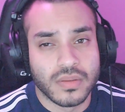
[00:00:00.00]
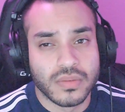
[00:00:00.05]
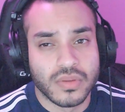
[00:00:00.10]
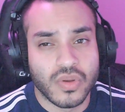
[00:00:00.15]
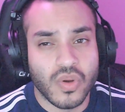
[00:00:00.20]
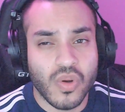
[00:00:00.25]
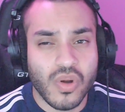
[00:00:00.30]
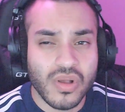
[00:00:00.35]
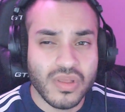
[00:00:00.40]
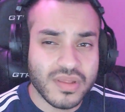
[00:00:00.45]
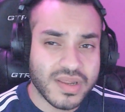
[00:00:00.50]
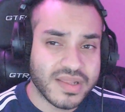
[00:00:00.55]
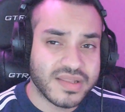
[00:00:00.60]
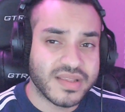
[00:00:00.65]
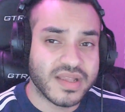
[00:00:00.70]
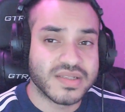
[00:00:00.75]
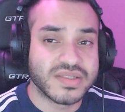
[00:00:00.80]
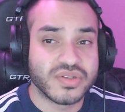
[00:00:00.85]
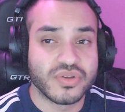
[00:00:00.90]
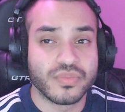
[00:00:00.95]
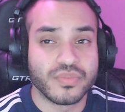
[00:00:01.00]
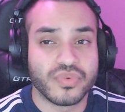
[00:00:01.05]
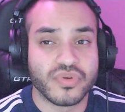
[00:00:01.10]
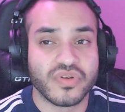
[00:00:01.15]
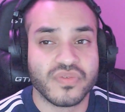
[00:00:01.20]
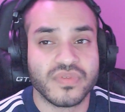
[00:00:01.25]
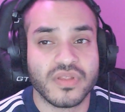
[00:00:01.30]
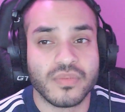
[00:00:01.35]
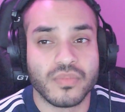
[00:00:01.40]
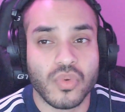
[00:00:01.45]
Quality tends to
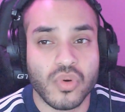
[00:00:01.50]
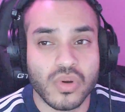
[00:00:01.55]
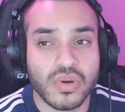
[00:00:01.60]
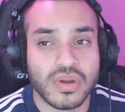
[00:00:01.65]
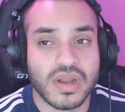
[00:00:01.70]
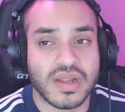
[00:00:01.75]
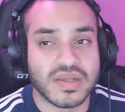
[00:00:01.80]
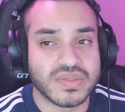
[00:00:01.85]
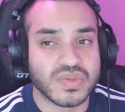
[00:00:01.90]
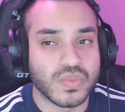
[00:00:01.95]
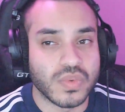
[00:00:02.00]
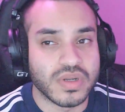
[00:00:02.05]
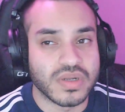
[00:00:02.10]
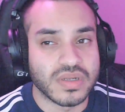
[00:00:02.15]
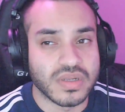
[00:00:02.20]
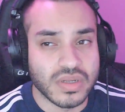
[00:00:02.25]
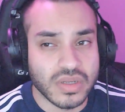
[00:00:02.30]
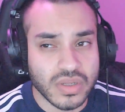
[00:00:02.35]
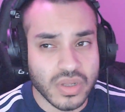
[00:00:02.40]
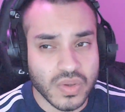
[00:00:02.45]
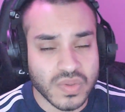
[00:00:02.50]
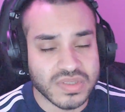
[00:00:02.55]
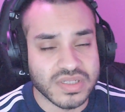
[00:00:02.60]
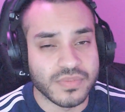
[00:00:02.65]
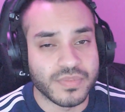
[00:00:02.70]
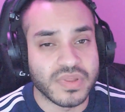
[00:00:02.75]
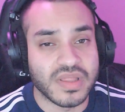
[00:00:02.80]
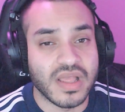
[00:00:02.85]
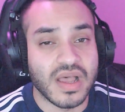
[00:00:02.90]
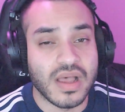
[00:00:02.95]
improve the more as one goes up
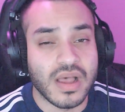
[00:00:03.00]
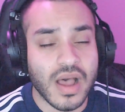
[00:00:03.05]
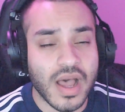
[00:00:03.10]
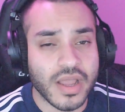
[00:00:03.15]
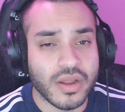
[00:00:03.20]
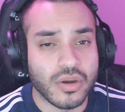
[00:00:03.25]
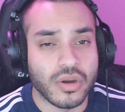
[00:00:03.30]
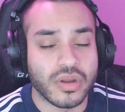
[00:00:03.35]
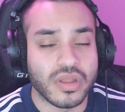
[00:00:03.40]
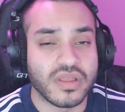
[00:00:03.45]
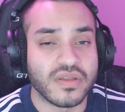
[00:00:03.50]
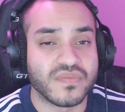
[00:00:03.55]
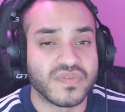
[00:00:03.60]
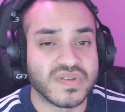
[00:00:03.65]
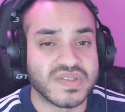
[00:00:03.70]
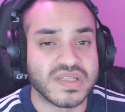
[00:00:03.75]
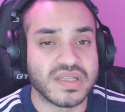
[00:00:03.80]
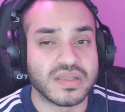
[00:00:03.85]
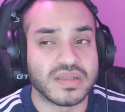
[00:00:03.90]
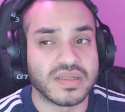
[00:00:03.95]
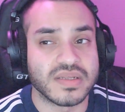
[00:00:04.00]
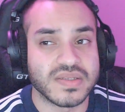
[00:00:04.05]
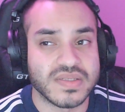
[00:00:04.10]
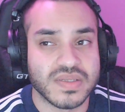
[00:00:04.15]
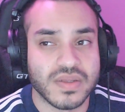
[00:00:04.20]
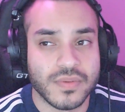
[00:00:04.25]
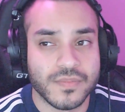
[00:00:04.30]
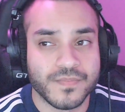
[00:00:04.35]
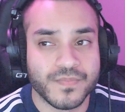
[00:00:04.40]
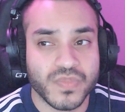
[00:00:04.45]
in the hierarchy of facilities,
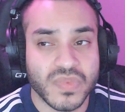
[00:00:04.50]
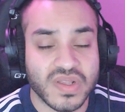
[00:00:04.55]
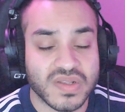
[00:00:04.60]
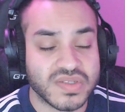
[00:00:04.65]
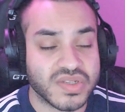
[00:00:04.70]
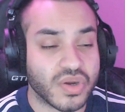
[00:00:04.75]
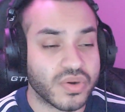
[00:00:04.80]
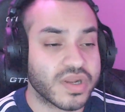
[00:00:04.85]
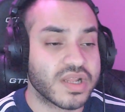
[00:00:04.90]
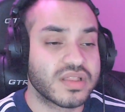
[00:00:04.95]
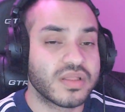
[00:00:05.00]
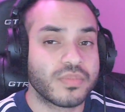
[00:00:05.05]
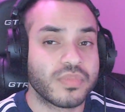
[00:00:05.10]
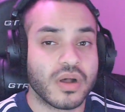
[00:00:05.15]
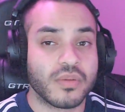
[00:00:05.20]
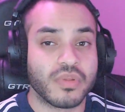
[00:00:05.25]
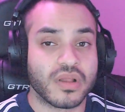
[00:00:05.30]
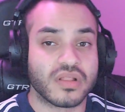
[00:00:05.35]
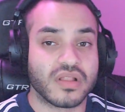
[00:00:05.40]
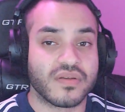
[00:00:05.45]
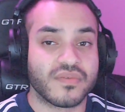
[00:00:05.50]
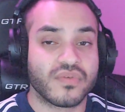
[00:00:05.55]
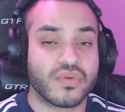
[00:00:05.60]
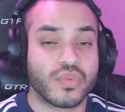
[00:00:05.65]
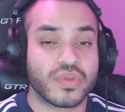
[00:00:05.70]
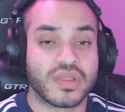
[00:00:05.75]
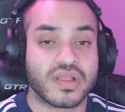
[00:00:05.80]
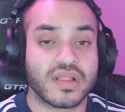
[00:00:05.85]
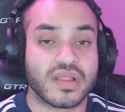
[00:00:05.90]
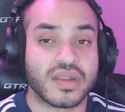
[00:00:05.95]
starting at the public level
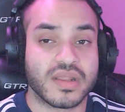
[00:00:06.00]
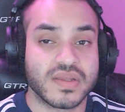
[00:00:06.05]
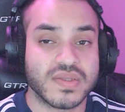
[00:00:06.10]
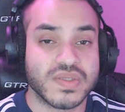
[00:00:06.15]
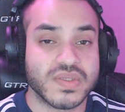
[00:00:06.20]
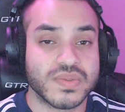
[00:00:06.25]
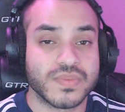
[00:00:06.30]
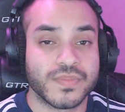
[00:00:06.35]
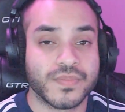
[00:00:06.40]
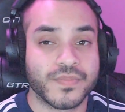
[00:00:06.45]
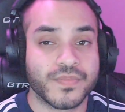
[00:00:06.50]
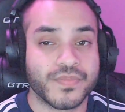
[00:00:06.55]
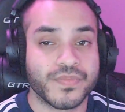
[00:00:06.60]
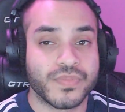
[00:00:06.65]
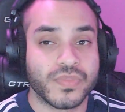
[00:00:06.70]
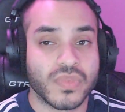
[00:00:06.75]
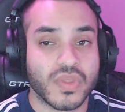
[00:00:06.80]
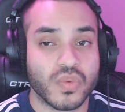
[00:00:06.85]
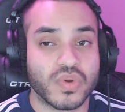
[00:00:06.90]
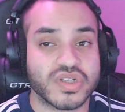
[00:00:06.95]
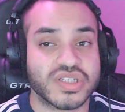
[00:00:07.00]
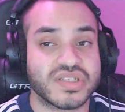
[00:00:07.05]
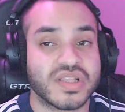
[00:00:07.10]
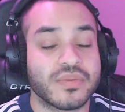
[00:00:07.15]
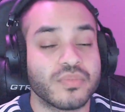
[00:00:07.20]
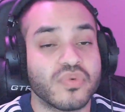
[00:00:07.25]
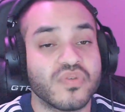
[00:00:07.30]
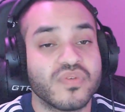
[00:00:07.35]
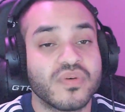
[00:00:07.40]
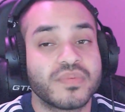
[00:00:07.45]
with clinics, which then
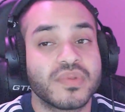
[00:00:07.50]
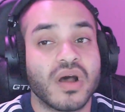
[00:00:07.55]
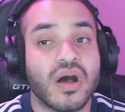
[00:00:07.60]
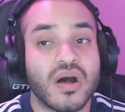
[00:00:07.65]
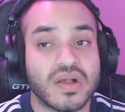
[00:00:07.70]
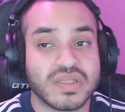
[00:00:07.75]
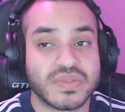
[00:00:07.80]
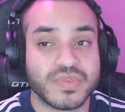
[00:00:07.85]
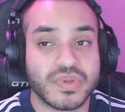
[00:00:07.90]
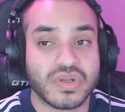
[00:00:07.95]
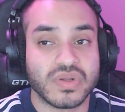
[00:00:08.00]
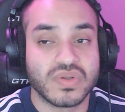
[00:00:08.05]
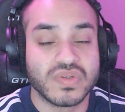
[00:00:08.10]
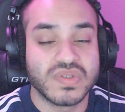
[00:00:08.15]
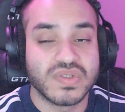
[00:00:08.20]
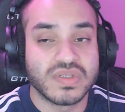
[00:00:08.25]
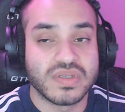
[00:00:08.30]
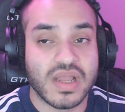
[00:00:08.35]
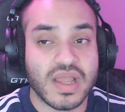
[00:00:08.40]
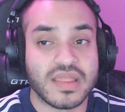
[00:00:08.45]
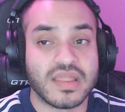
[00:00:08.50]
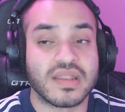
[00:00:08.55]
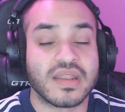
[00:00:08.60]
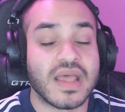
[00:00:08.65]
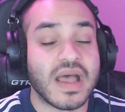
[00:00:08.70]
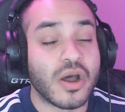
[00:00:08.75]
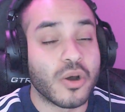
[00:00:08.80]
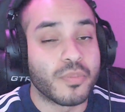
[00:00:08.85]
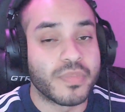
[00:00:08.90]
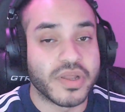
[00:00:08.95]
move up to hospitals and then to
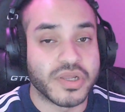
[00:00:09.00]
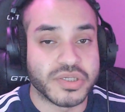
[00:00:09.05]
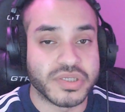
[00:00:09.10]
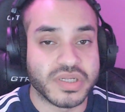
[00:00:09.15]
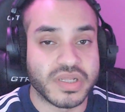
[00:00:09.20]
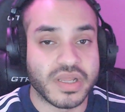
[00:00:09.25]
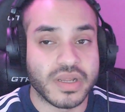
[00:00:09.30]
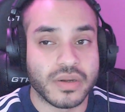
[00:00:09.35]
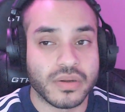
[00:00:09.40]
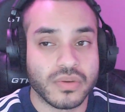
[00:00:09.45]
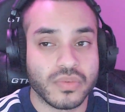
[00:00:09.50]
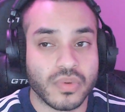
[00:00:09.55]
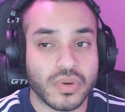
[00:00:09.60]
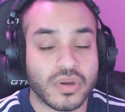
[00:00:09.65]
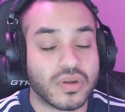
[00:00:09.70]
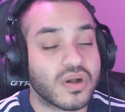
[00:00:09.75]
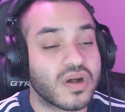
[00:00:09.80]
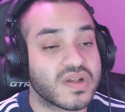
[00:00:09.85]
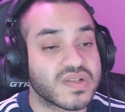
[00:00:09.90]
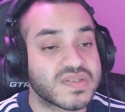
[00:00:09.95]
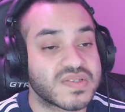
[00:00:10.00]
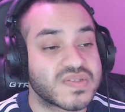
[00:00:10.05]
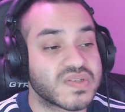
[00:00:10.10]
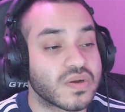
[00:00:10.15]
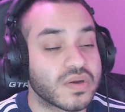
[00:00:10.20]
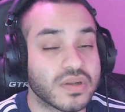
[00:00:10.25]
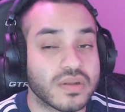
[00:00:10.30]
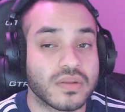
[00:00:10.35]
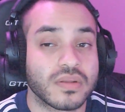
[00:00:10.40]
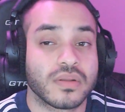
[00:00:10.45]
outpatient care, where costs
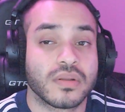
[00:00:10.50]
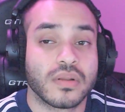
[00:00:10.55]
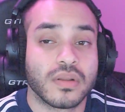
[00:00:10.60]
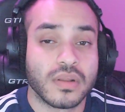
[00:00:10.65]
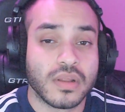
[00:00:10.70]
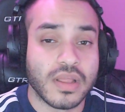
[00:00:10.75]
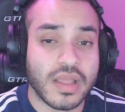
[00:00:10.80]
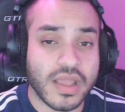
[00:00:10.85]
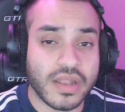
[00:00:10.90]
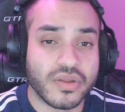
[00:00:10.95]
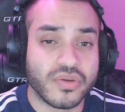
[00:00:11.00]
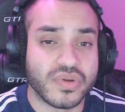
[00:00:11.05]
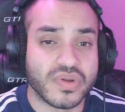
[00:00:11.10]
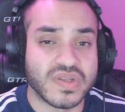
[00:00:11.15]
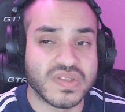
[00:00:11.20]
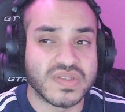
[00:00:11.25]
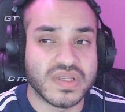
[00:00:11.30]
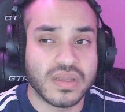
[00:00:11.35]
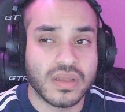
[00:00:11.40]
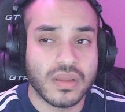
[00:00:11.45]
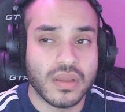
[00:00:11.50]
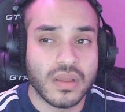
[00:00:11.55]
start increasing,